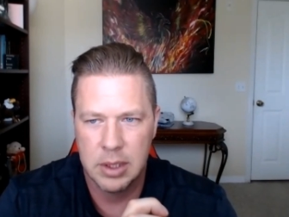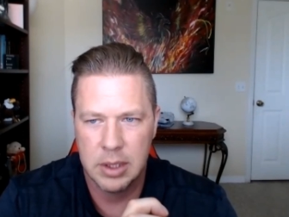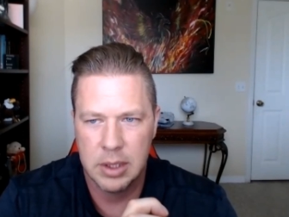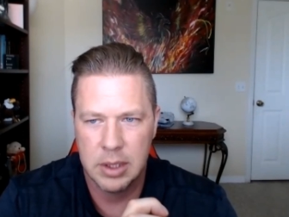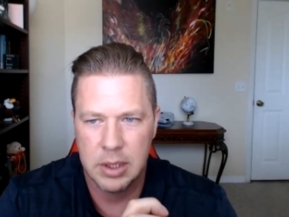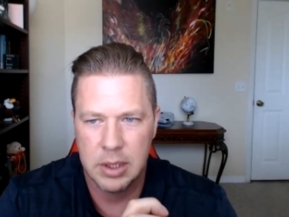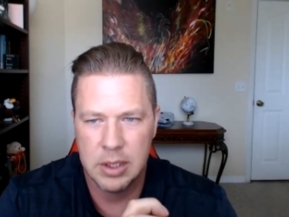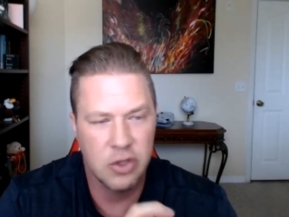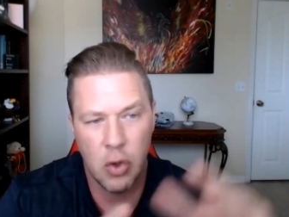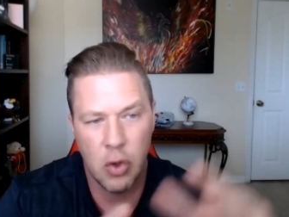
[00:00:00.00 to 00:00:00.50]

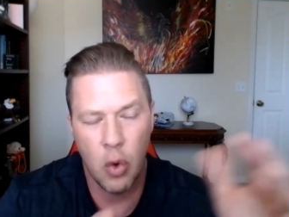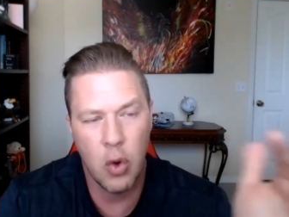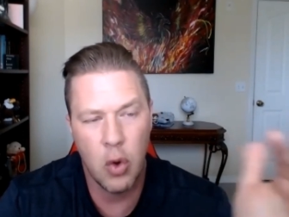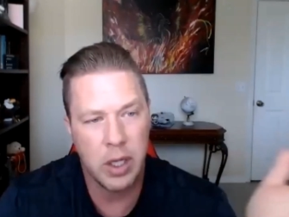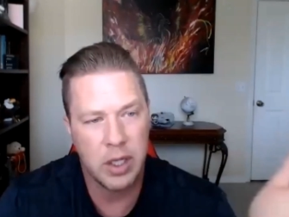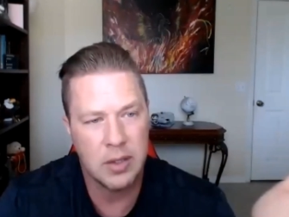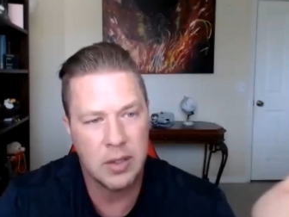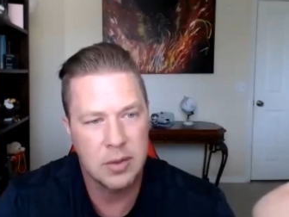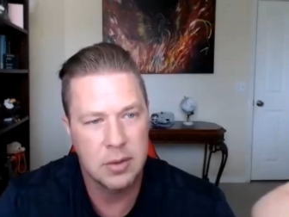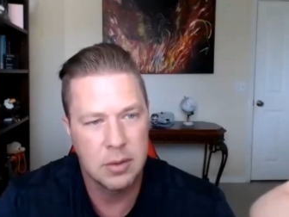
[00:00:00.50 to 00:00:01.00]
Like there's no
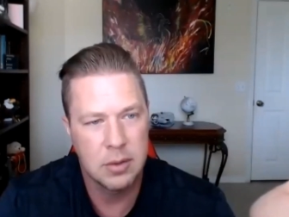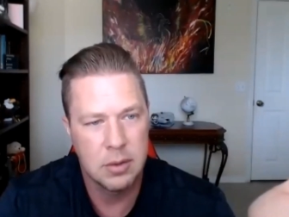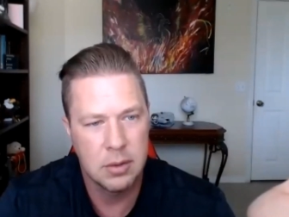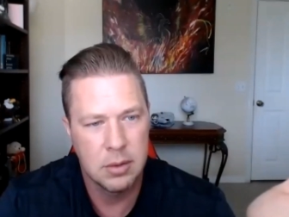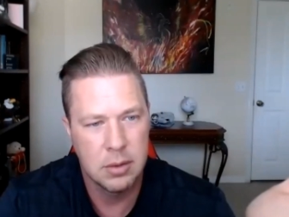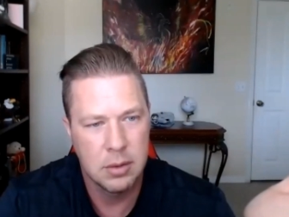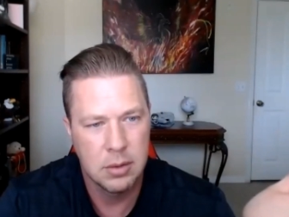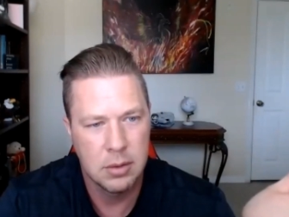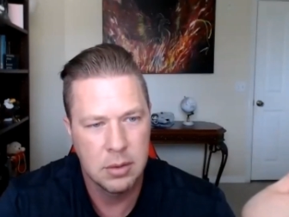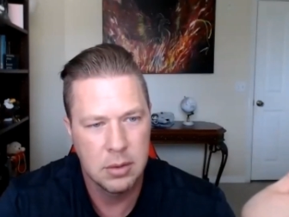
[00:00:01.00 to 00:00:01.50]

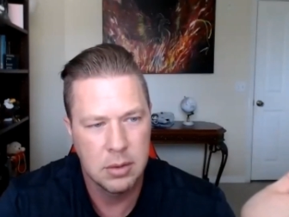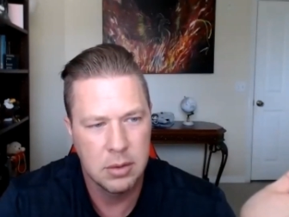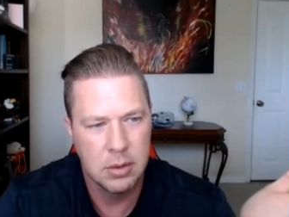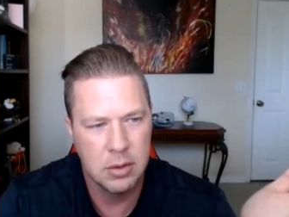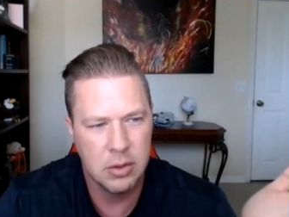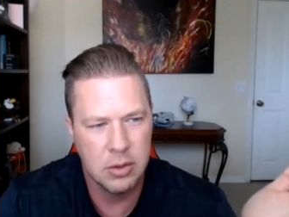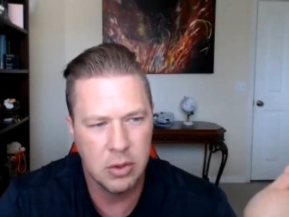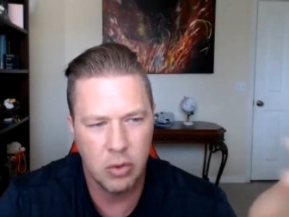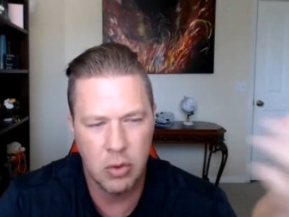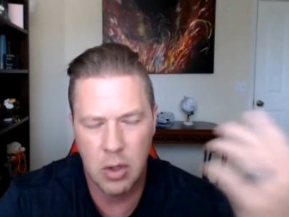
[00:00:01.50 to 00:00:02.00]
noise.
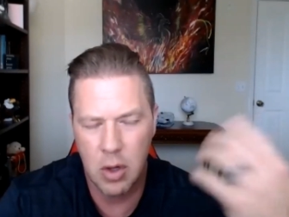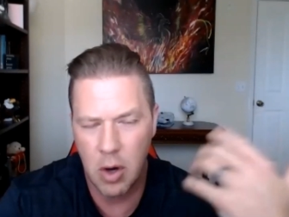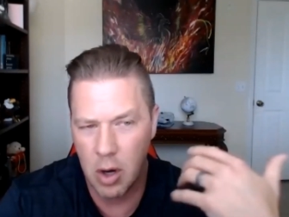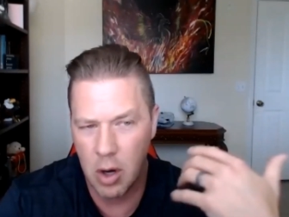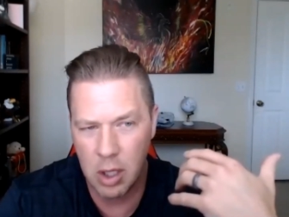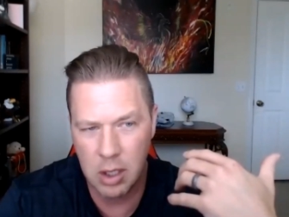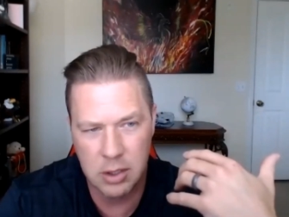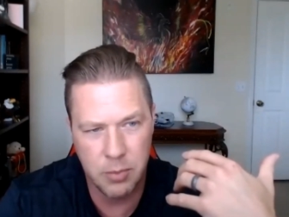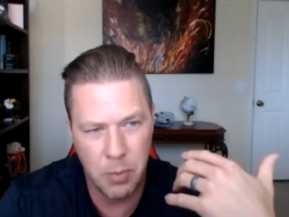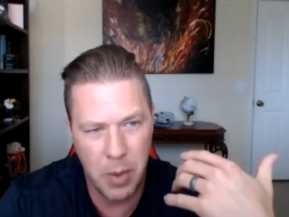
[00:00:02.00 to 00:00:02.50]
There's no
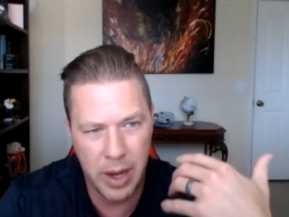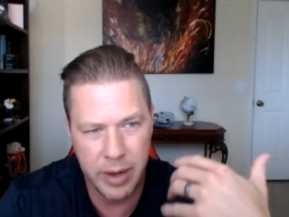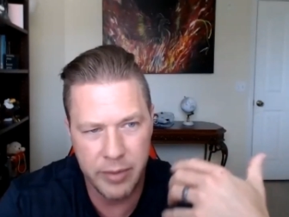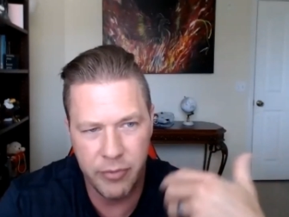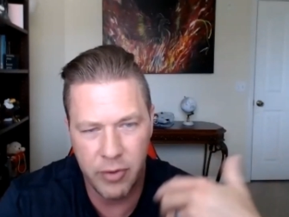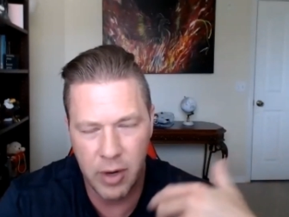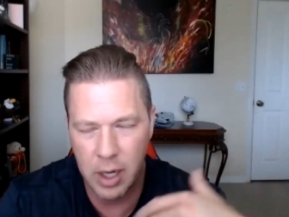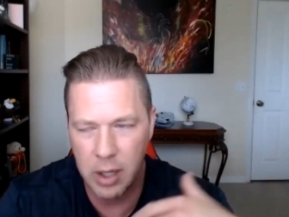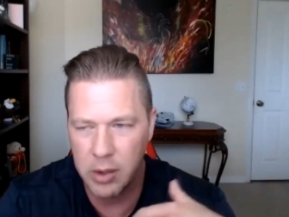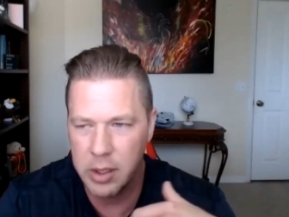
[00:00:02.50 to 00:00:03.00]
cars
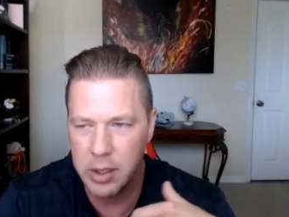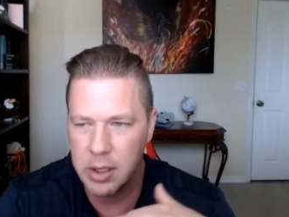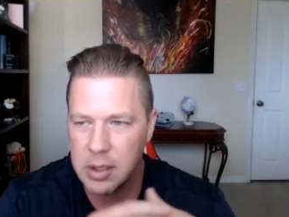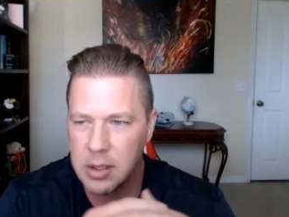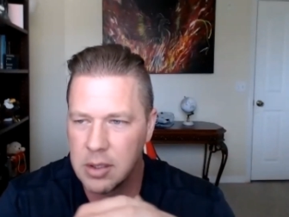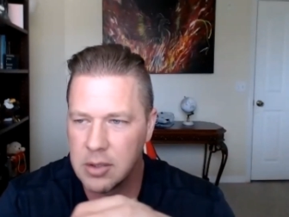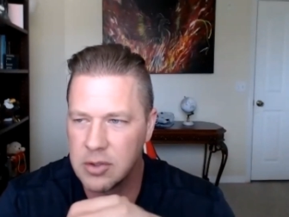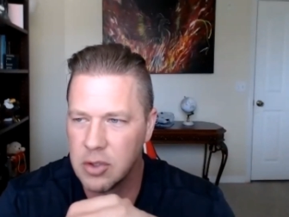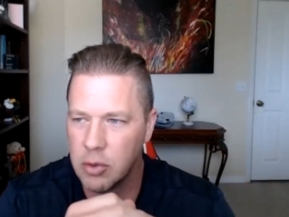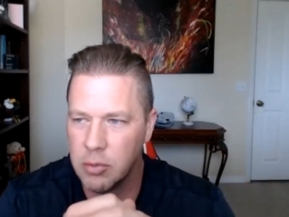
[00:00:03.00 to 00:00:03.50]

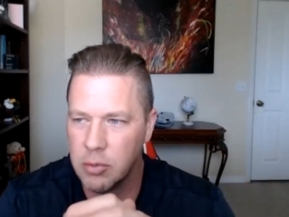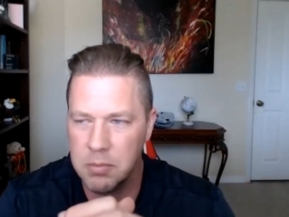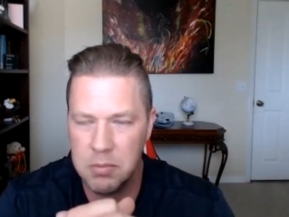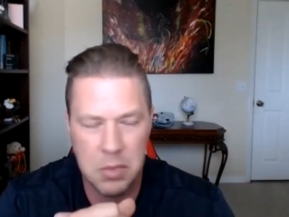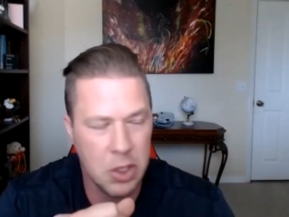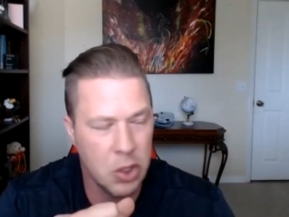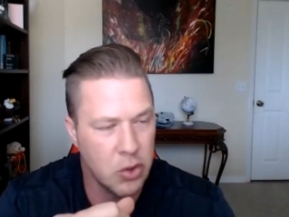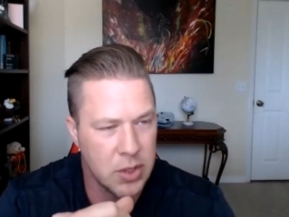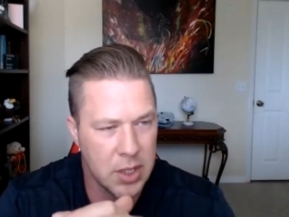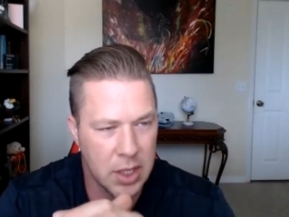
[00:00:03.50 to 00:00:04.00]
backfiring. There's no
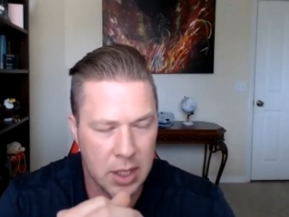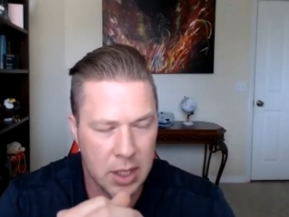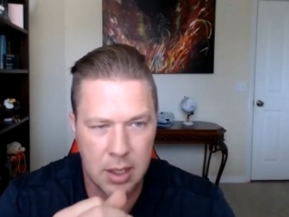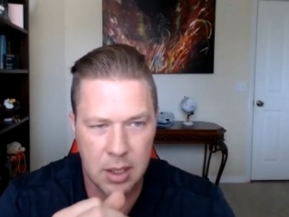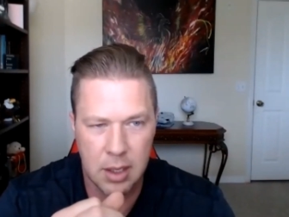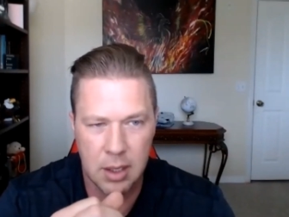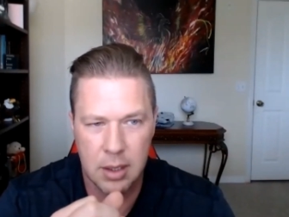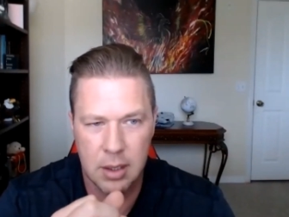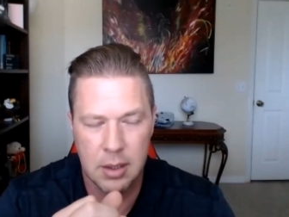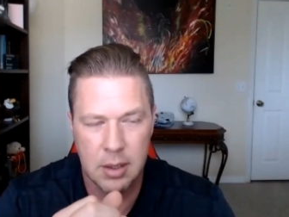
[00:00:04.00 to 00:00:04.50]

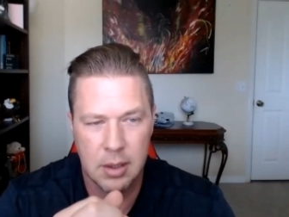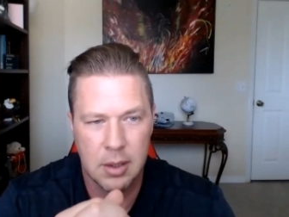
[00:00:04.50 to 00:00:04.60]
music.